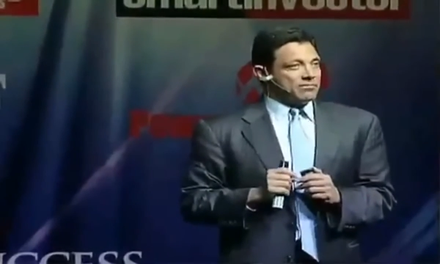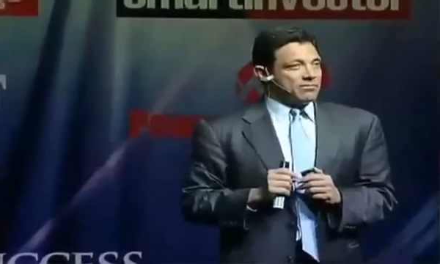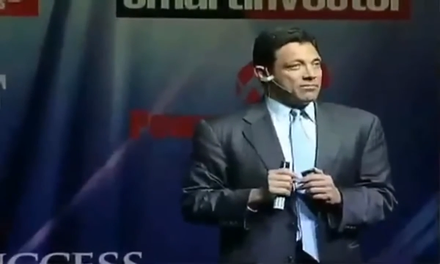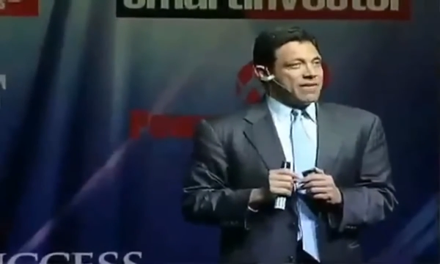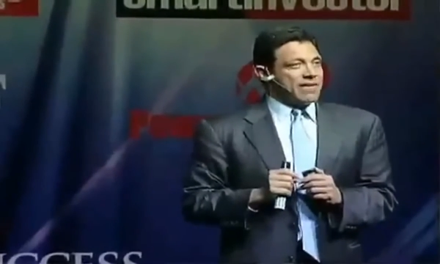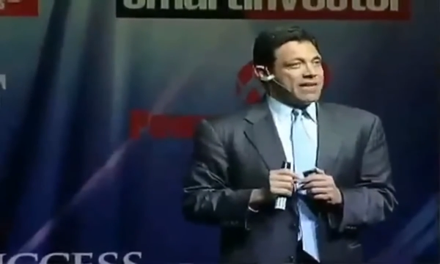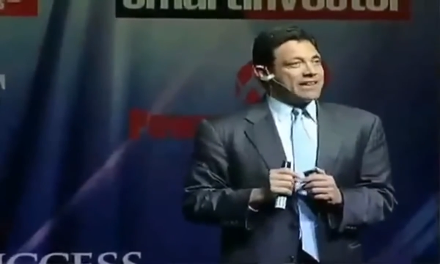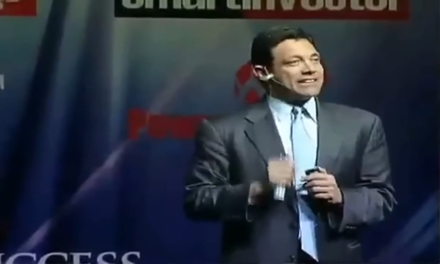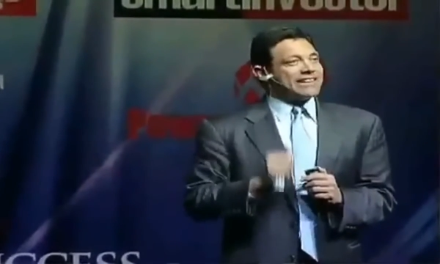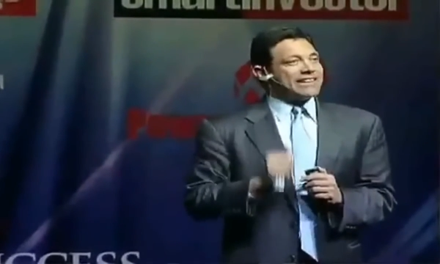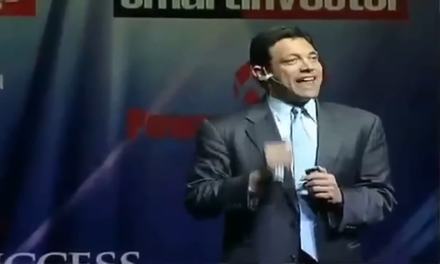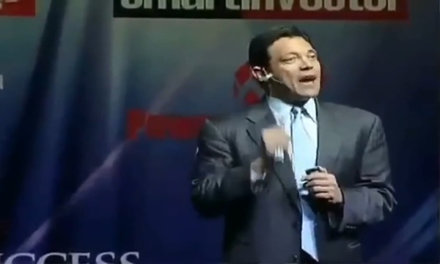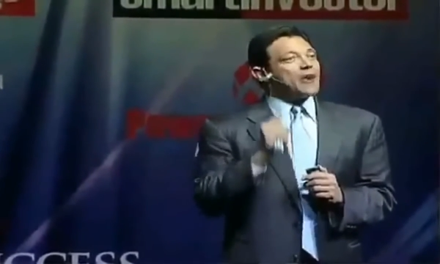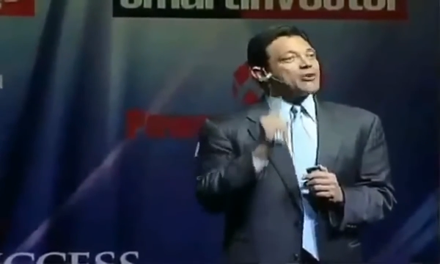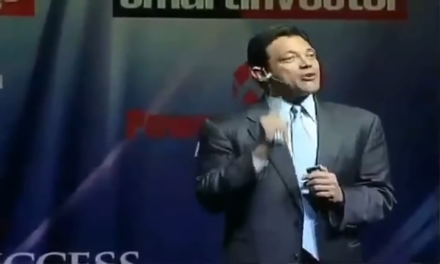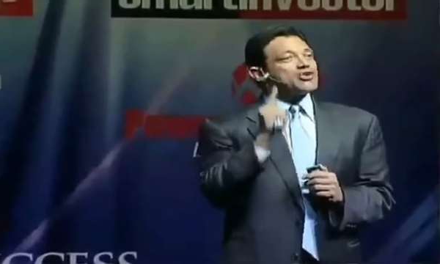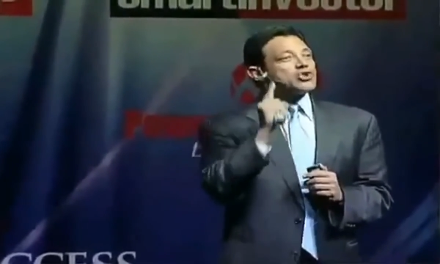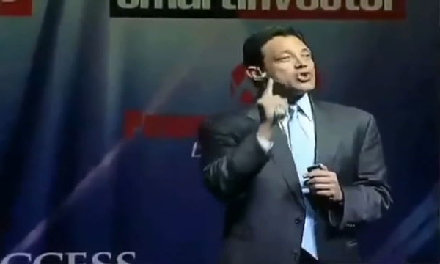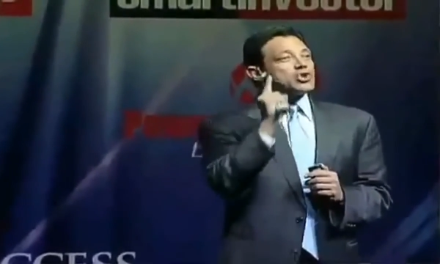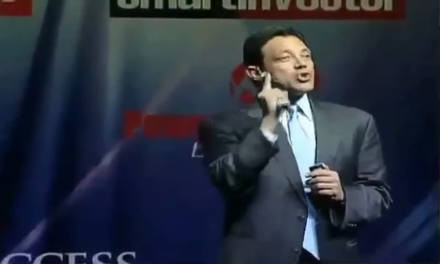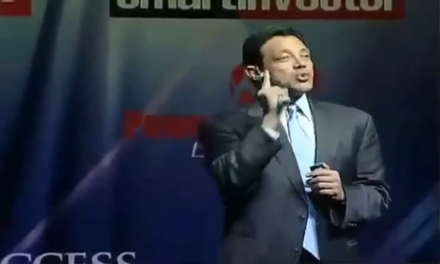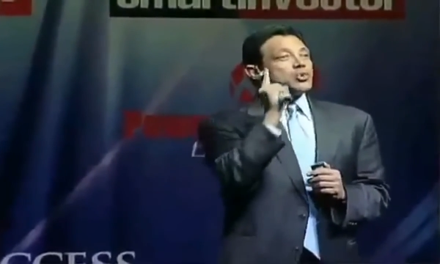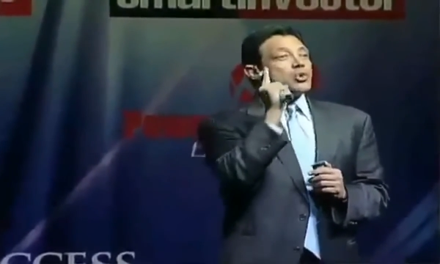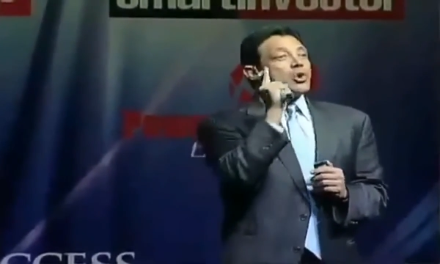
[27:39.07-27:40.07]
that allows
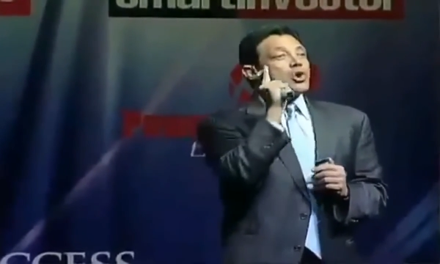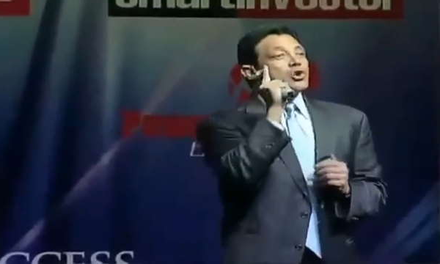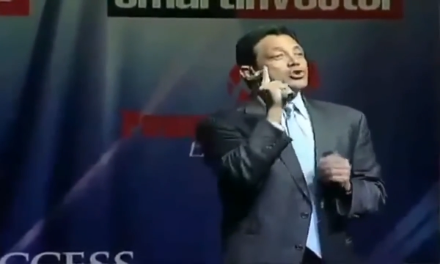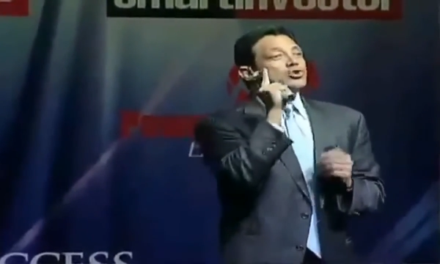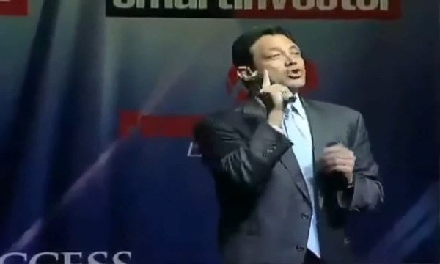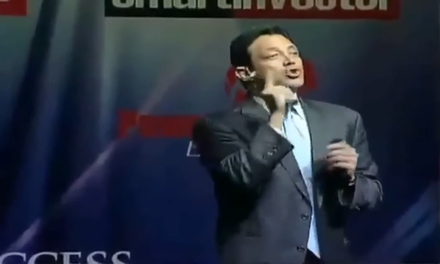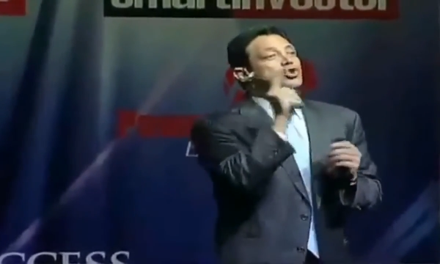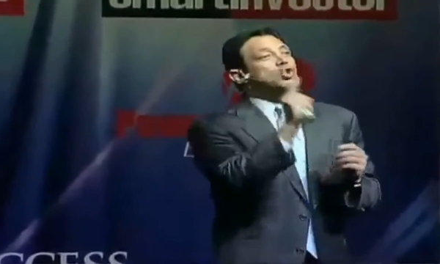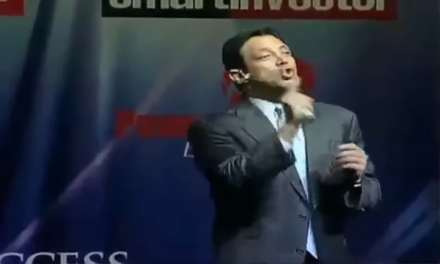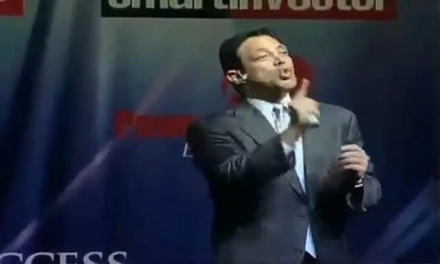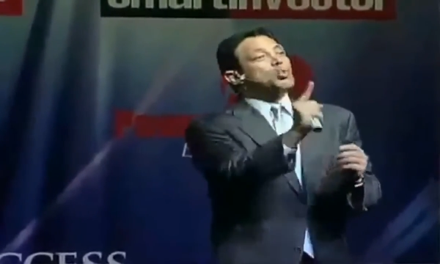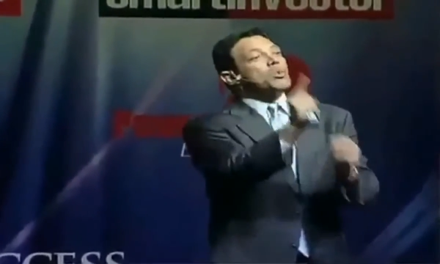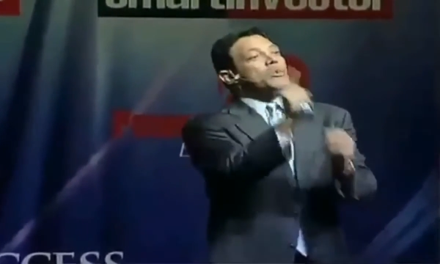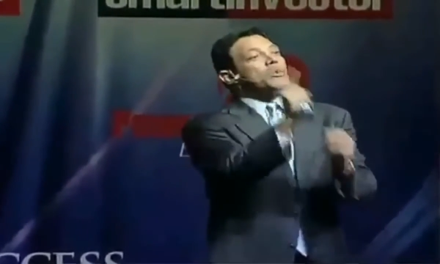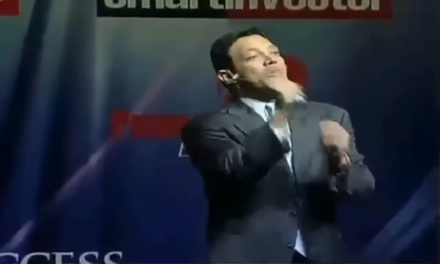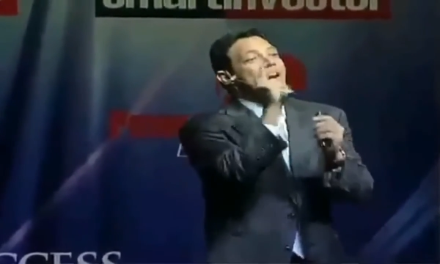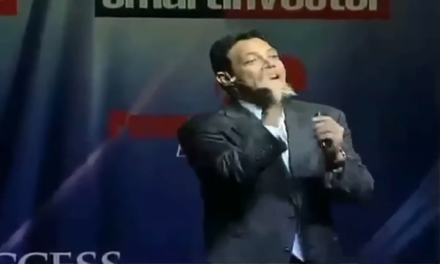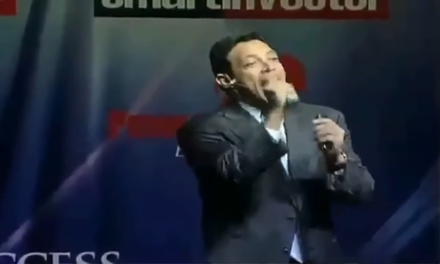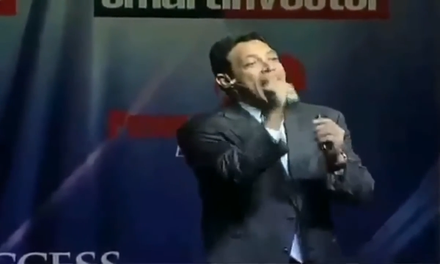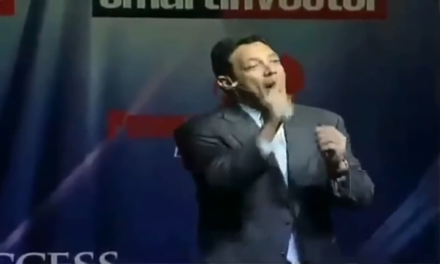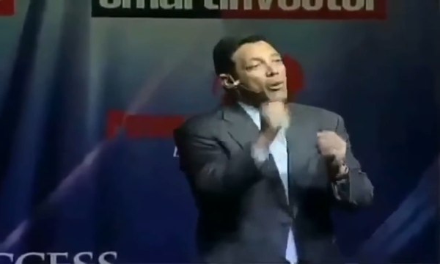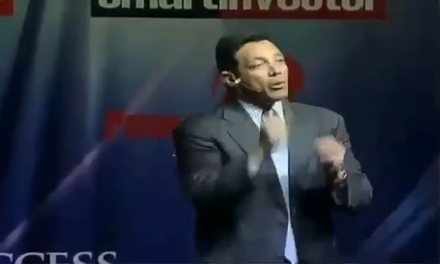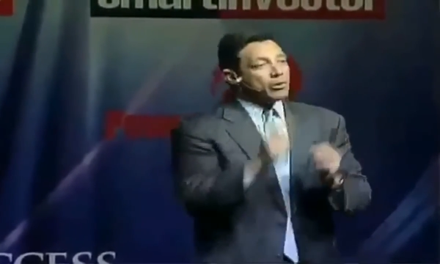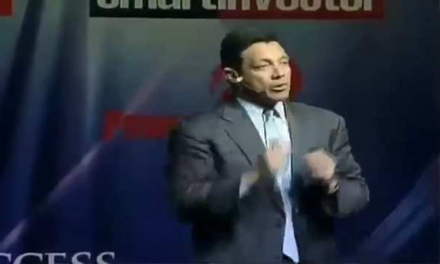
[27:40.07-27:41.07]
you to do it
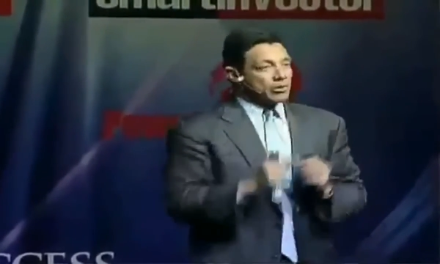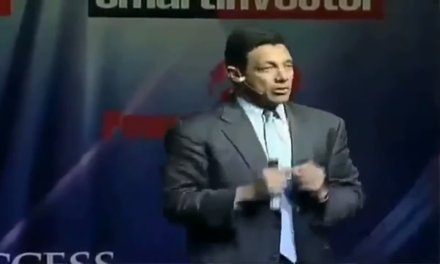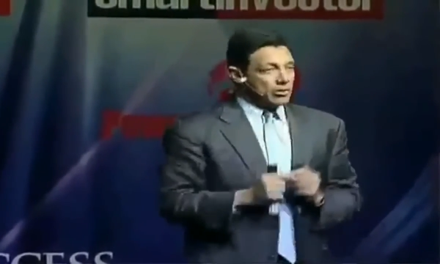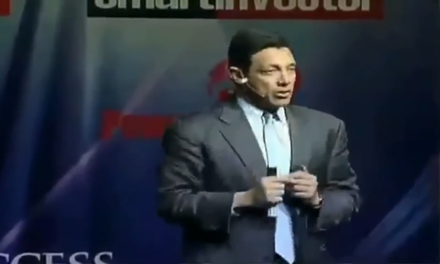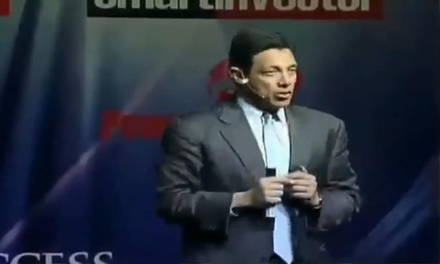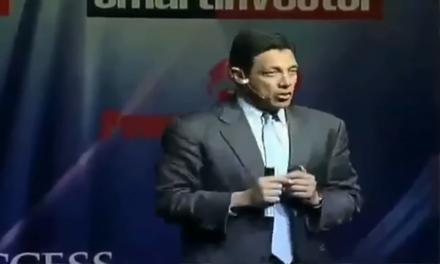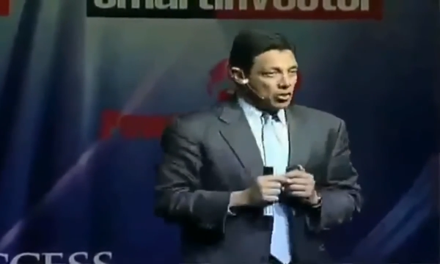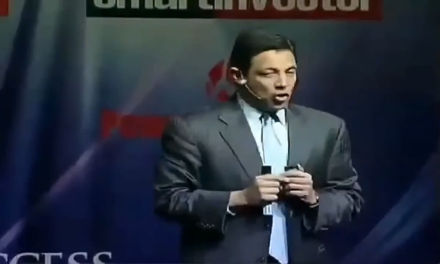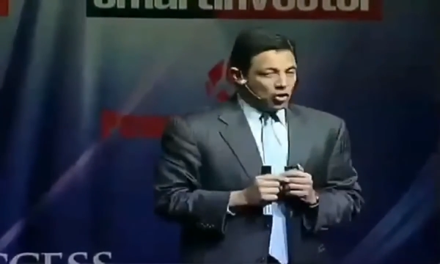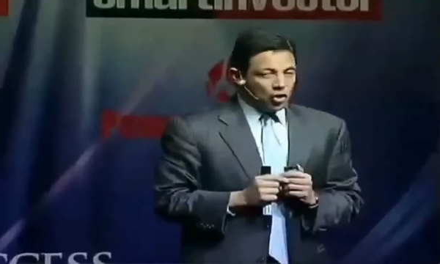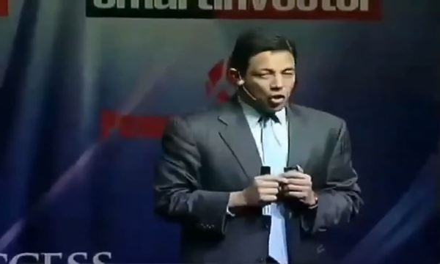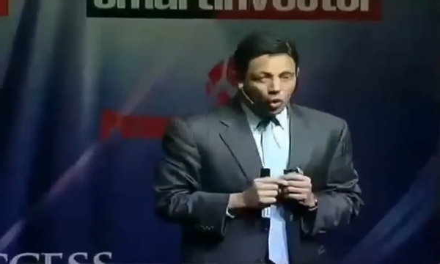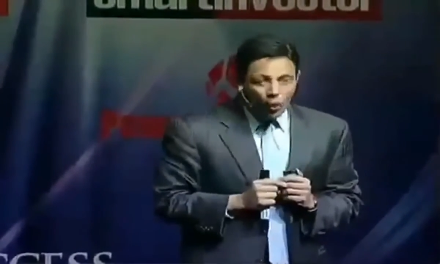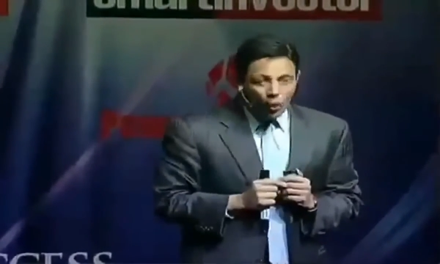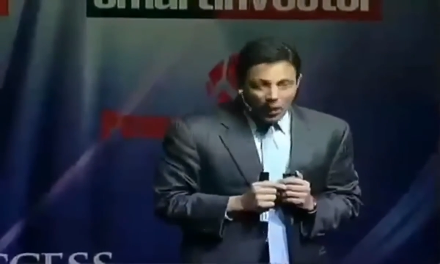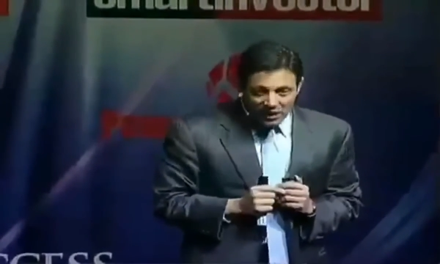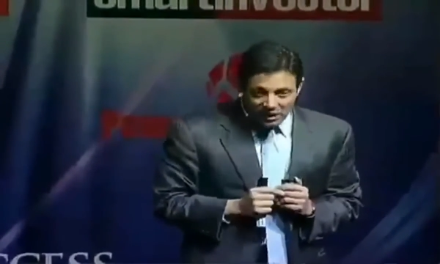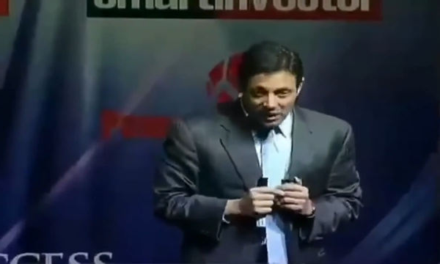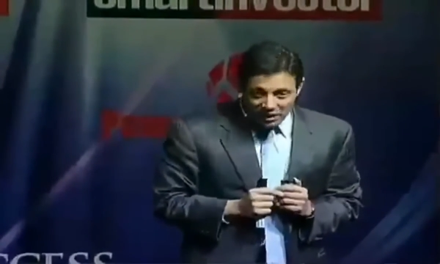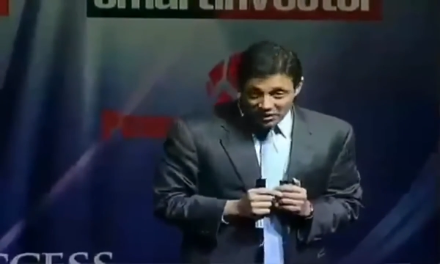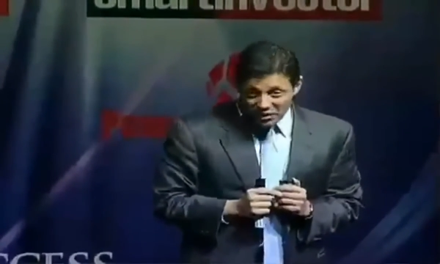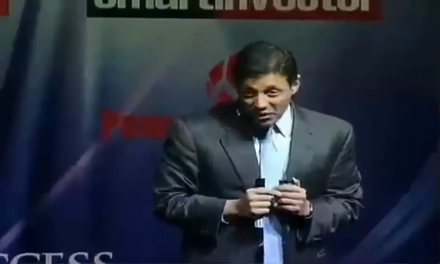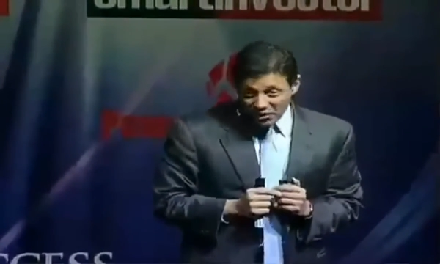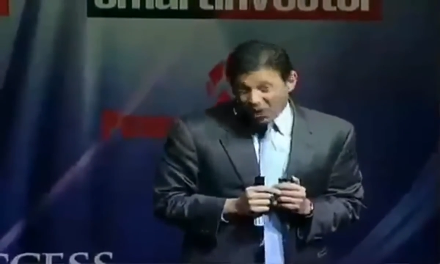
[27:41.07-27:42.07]
without
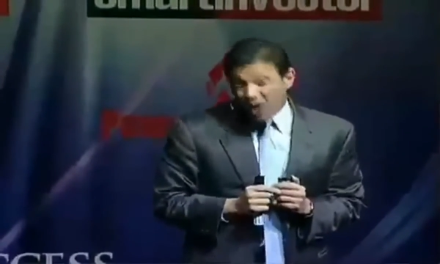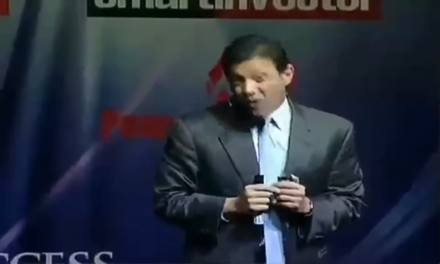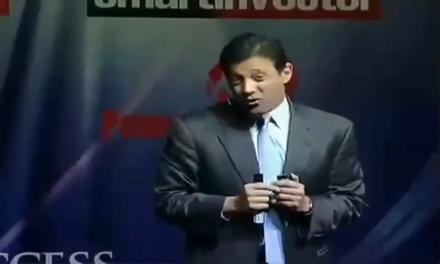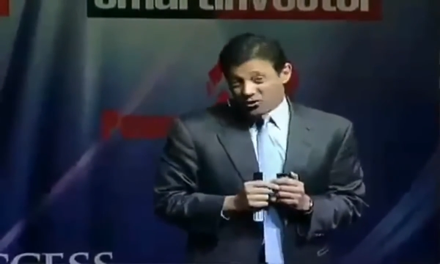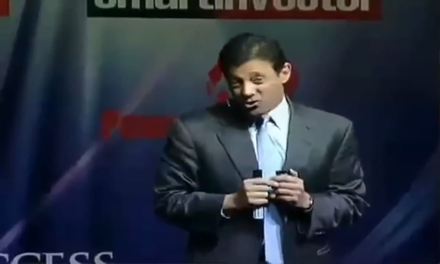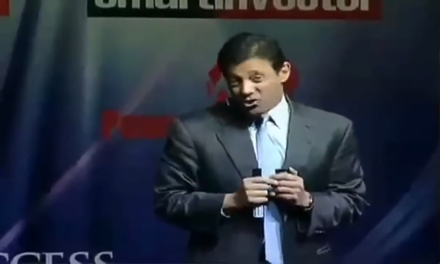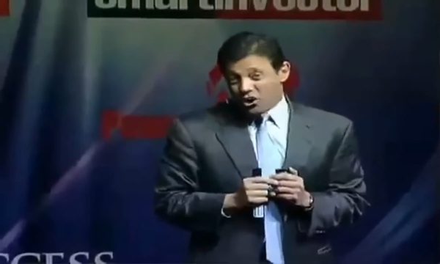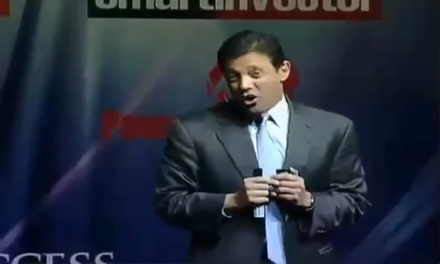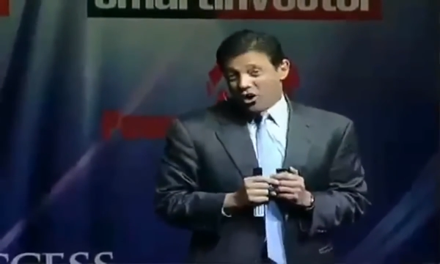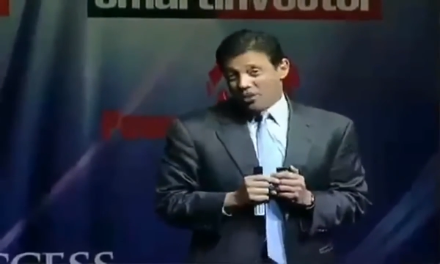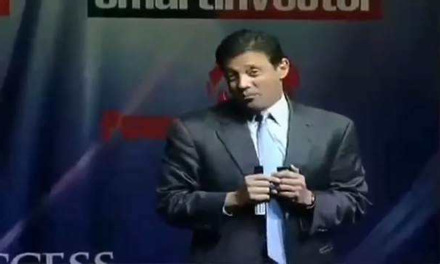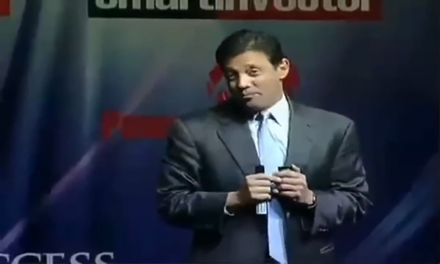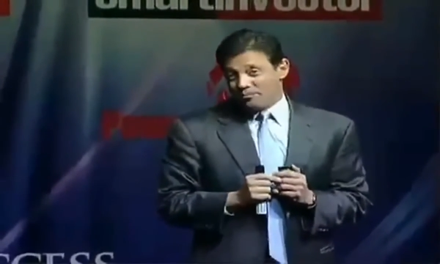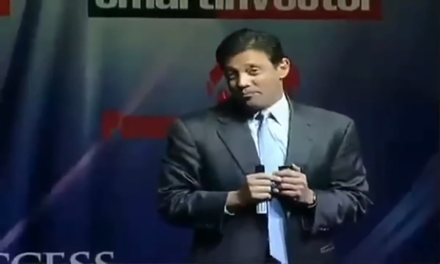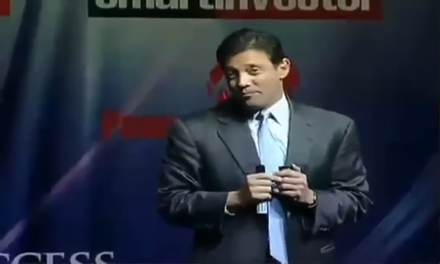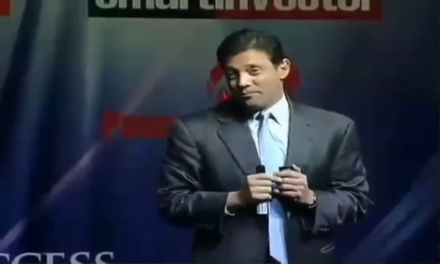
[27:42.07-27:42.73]
quitting your current job.